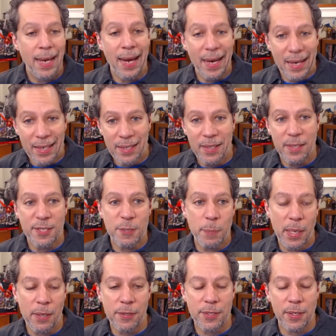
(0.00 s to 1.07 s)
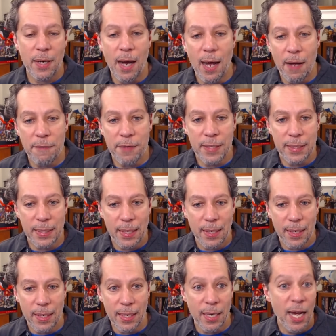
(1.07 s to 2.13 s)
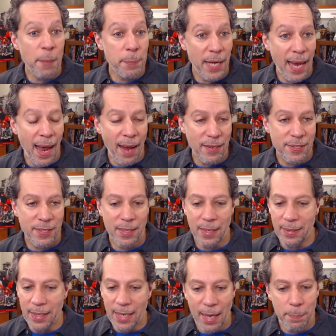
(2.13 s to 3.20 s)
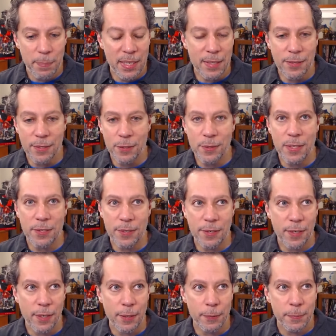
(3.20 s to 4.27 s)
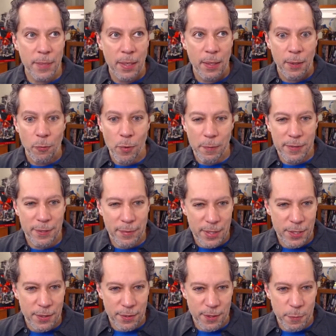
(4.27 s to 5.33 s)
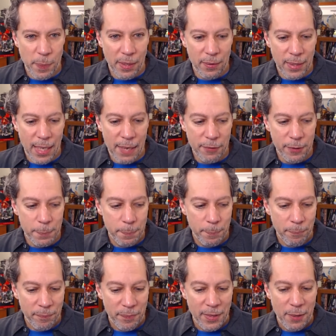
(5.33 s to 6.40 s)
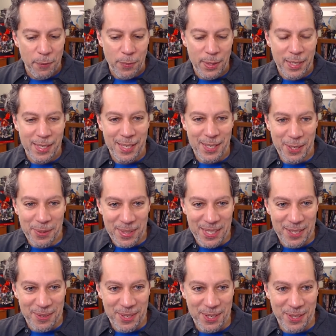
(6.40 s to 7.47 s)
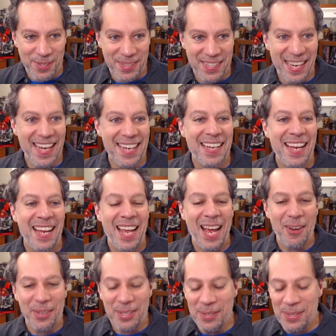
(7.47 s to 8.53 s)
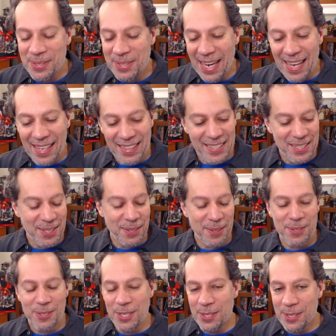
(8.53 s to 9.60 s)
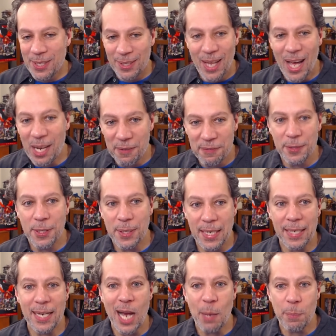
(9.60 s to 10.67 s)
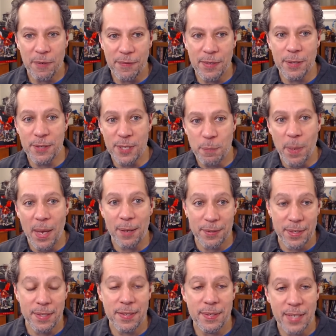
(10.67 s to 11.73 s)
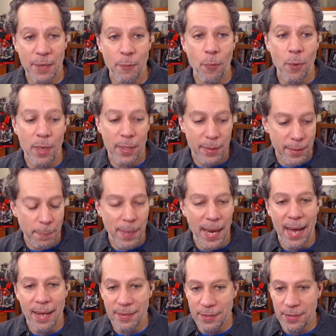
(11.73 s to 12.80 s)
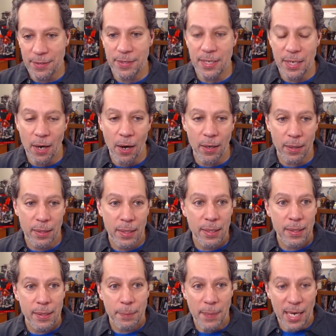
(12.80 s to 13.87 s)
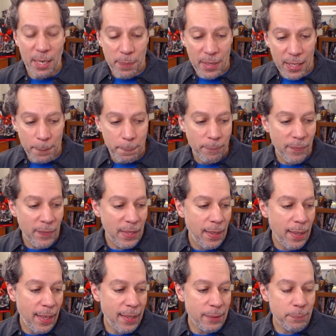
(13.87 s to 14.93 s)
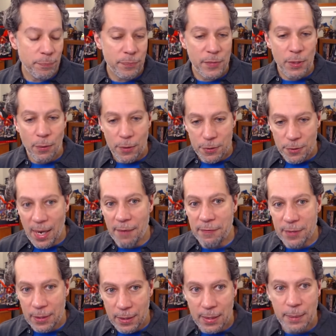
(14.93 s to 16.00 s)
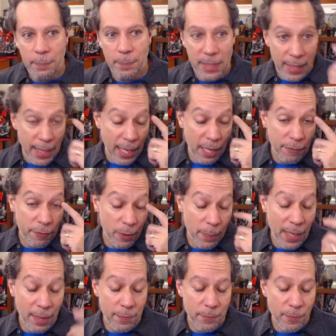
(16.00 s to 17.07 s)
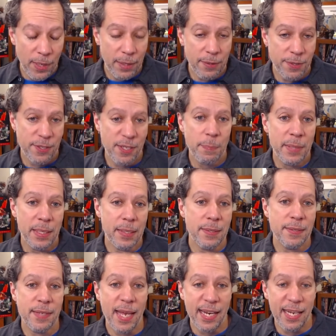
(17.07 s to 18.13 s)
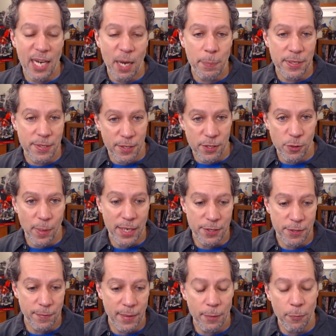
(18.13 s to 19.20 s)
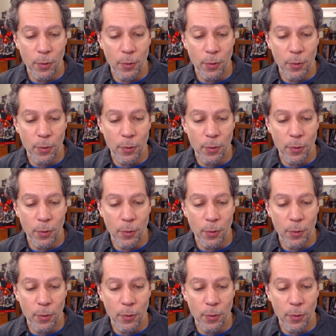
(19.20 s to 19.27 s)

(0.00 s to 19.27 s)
And the spells are often upcast, and that means you need to know what was the original spell level, what did it do in its original state, how can you scale it. So there's just a lot of looking up of those spells to see what the paths to CR may be. You also have to look and be careful about whether something is setting up a situation, right?